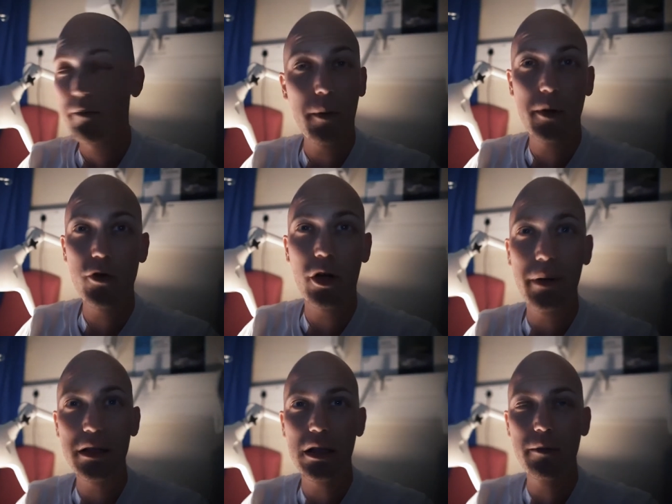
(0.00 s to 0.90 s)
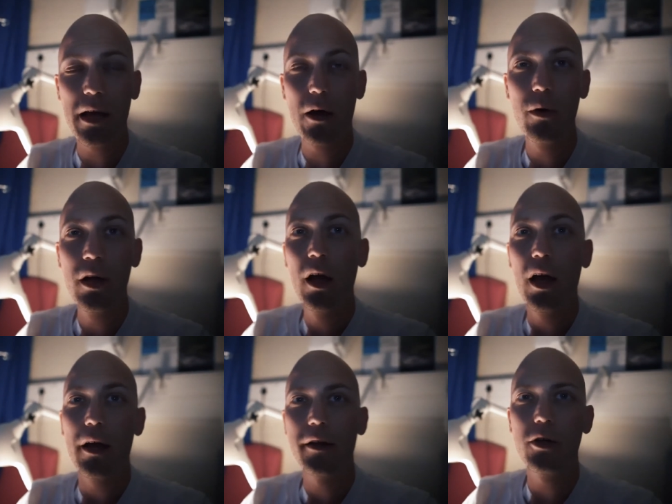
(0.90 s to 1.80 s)
I'm gonna try and go back to sleep now,
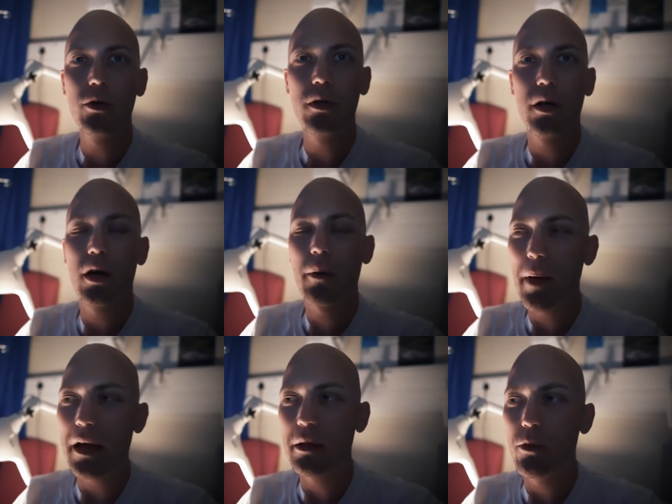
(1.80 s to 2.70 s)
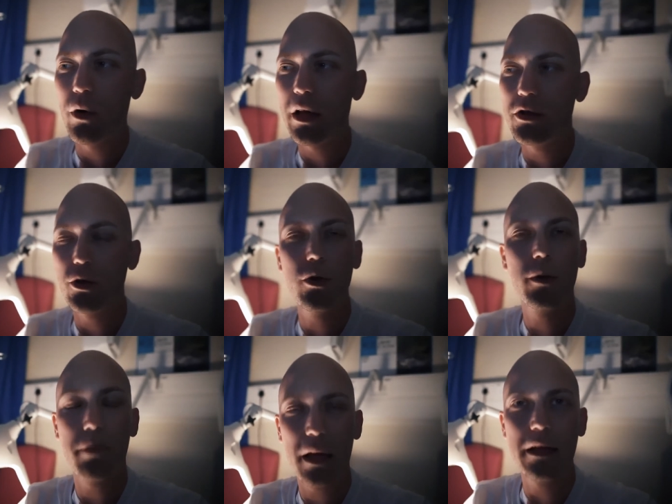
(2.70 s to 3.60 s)
and you'll uh, be back in the morning to
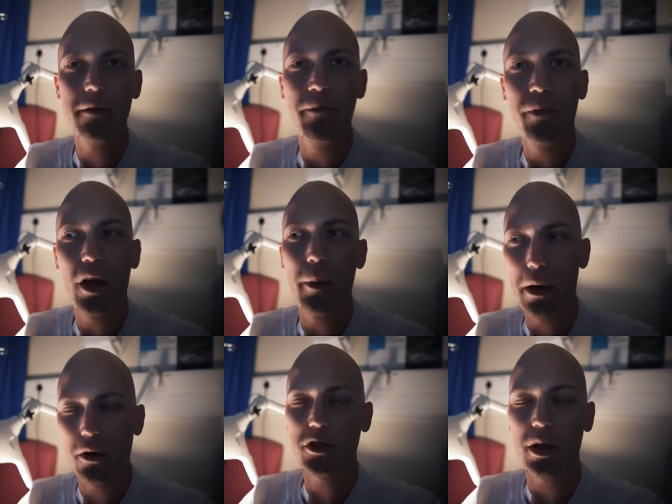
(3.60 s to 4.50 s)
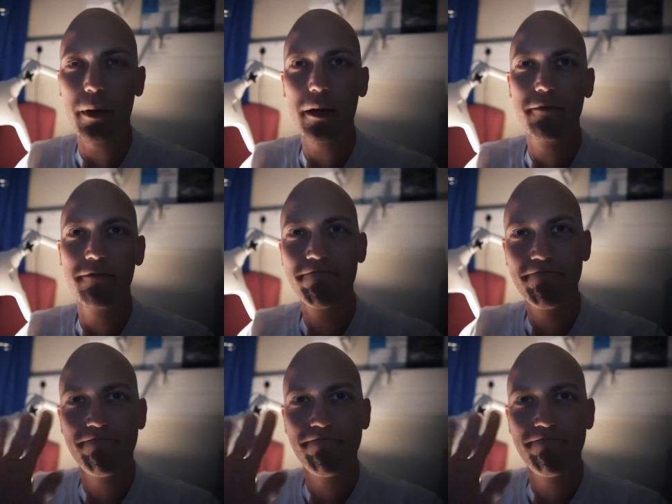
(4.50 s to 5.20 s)
complain about not sleeping.